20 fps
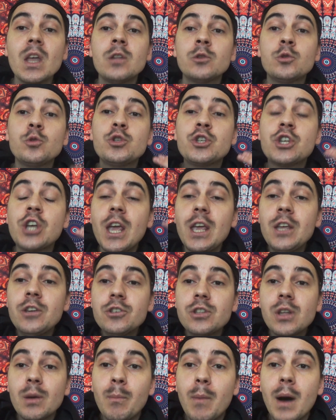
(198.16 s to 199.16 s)
to
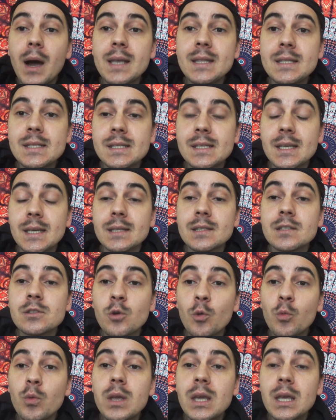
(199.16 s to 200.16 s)
change the mindset
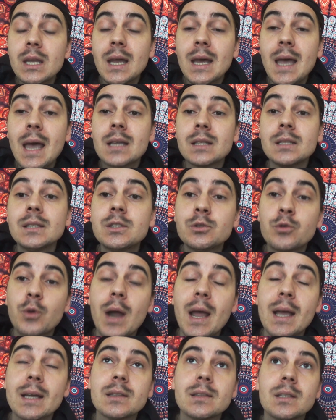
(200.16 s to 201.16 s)
so we can
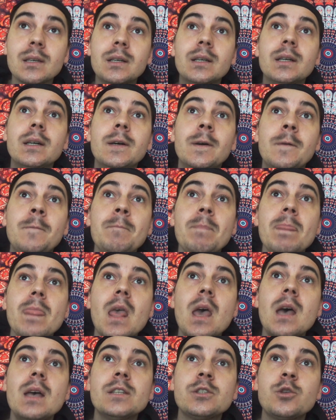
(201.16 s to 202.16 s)
attract uh,
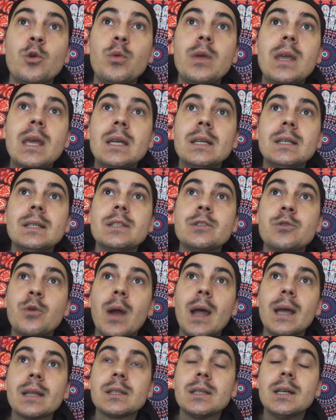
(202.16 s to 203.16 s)
so we can
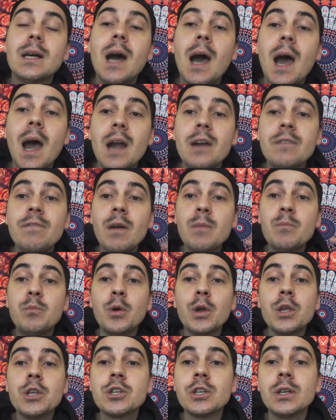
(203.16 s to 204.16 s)
attract a higher
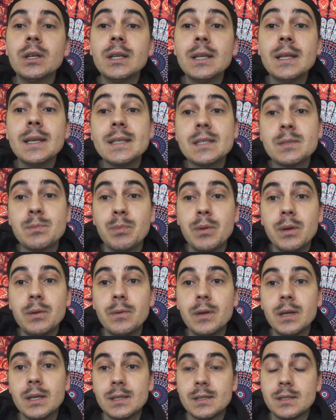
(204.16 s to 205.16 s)
vibrational
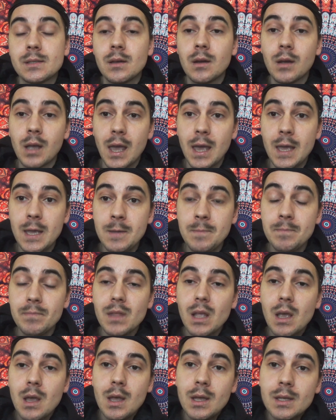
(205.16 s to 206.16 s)
experience okay
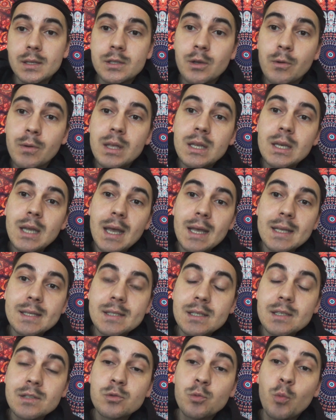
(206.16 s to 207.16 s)
so in
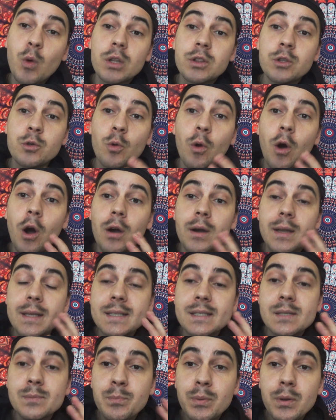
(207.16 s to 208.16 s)
essence what you are
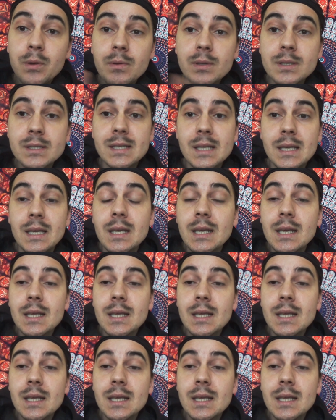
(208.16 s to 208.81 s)
experiencing